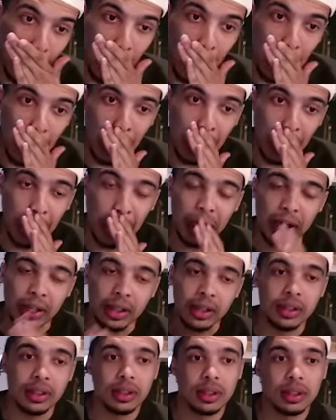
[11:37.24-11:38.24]

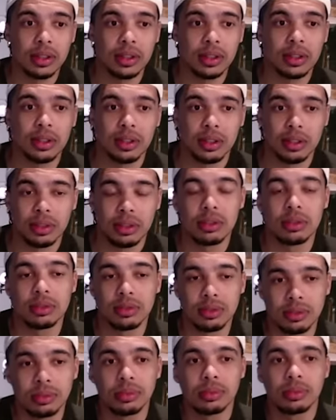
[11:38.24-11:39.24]

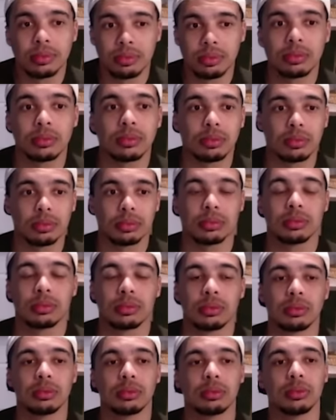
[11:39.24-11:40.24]

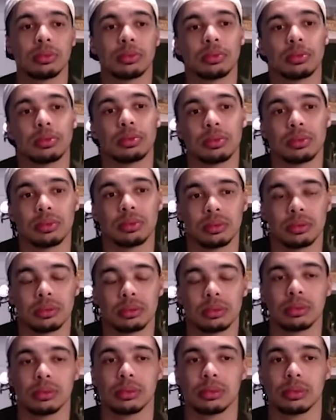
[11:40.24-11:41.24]

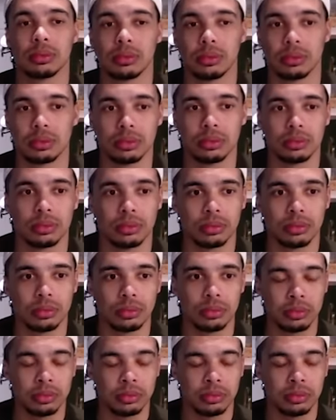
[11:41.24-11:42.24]

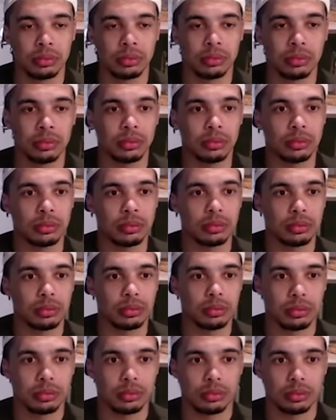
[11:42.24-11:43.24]

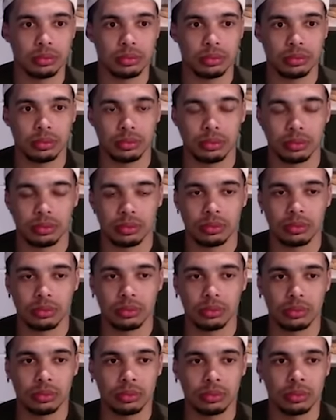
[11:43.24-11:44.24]

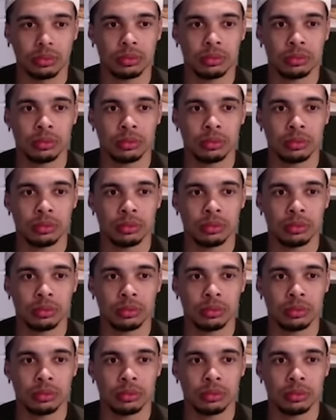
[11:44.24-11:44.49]
No words are spoken by the person on screen.